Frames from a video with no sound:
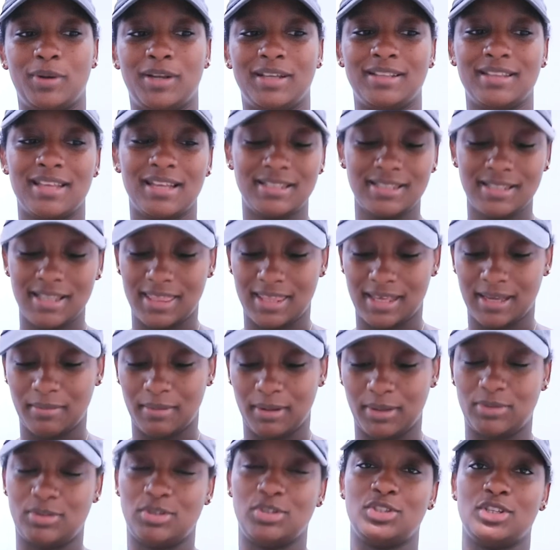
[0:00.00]
And that's the thing
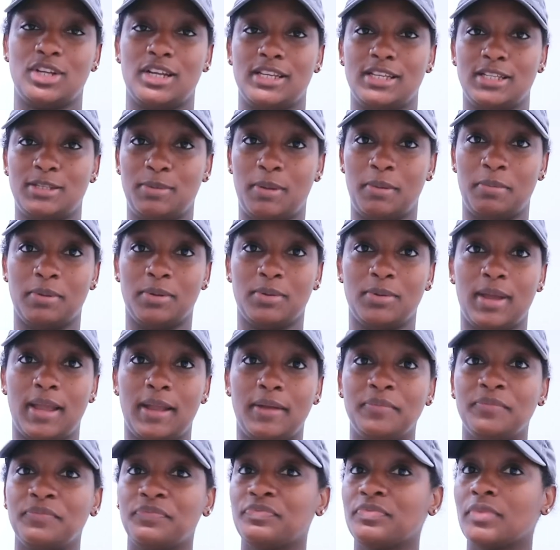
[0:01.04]
about these Chinese people,
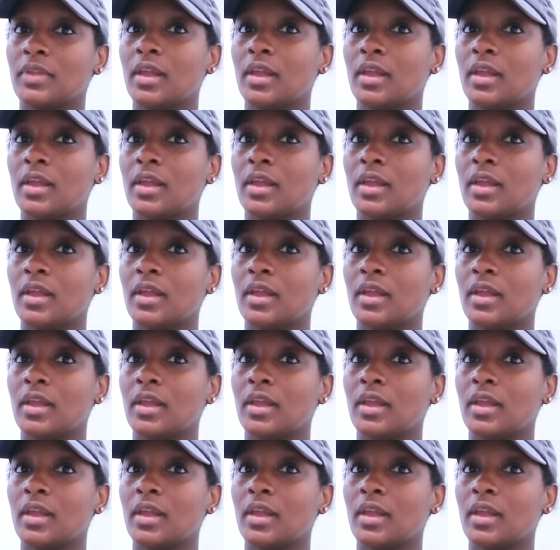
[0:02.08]
okay?